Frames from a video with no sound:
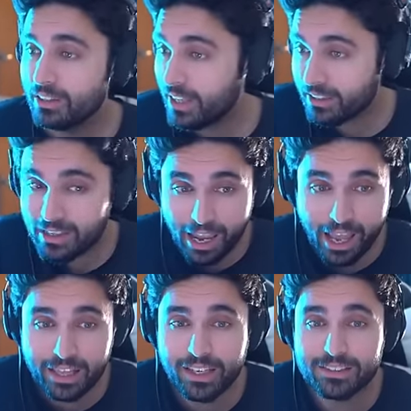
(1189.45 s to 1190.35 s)
Like,
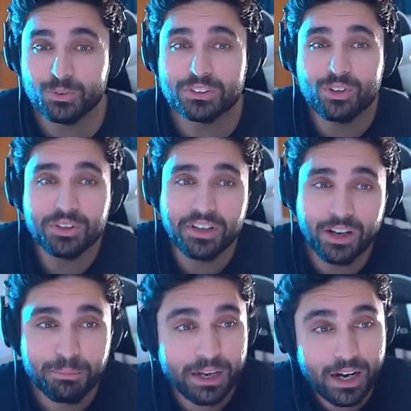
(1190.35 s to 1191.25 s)
yeah, that's what's going
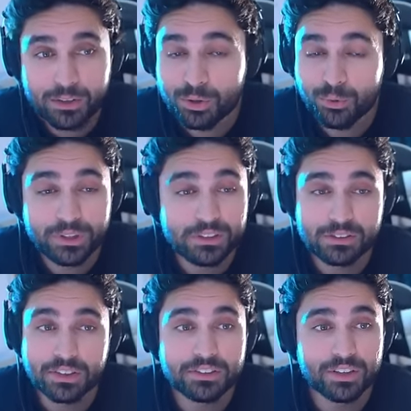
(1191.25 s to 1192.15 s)
on, man. I don't know what
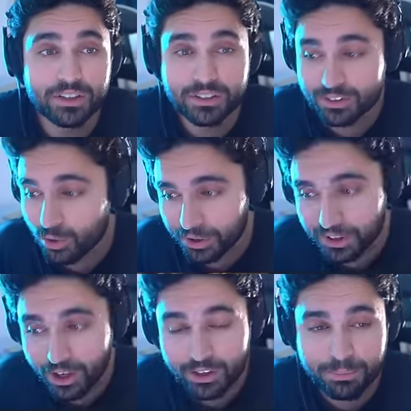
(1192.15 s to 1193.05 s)
these suckers are
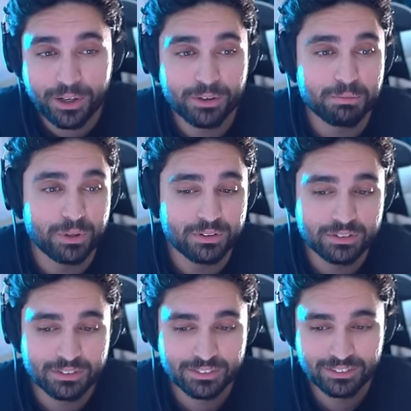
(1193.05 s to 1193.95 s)
going on about, bro.